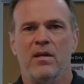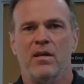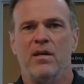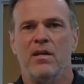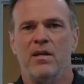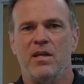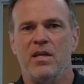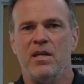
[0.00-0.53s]

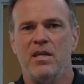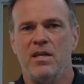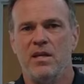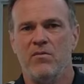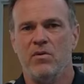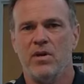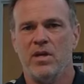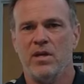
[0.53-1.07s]
And
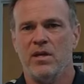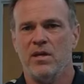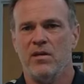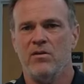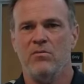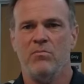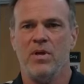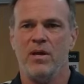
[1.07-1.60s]
he, uh,
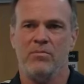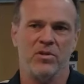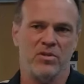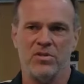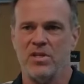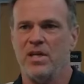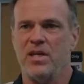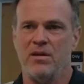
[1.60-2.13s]
you'll be able to
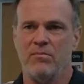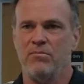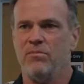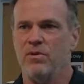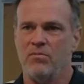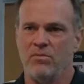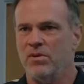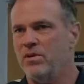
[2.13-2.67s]
see,
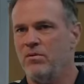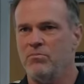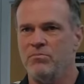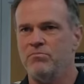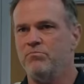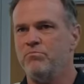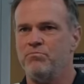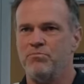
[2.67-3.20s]
he'll
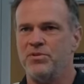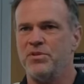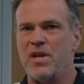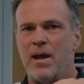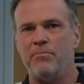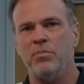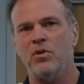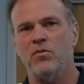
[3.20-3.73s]

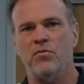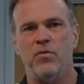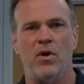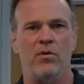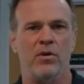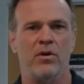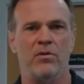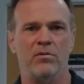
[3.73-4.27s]
Snap little
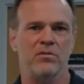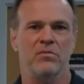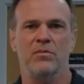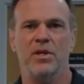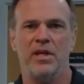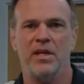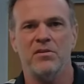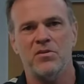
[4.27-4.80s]
photos and when
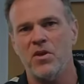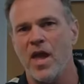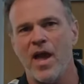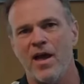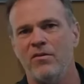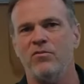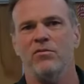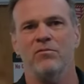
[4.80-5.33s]
he gets
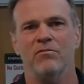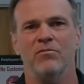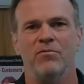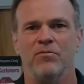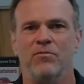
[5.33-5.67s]
gas and